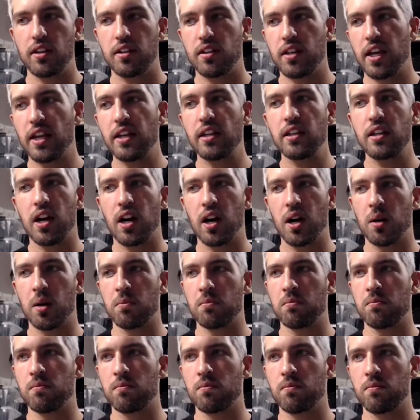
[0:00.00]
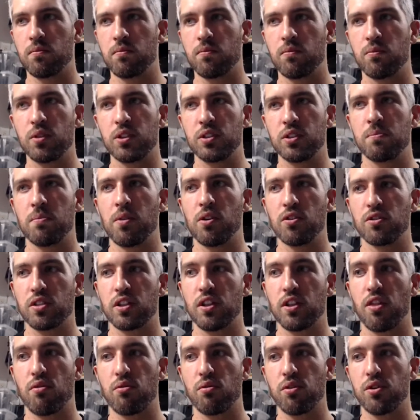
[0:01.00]
income was mostly
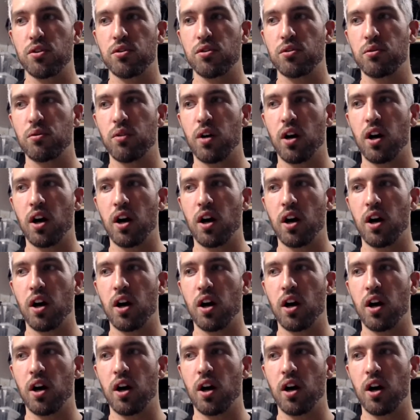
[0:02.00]
through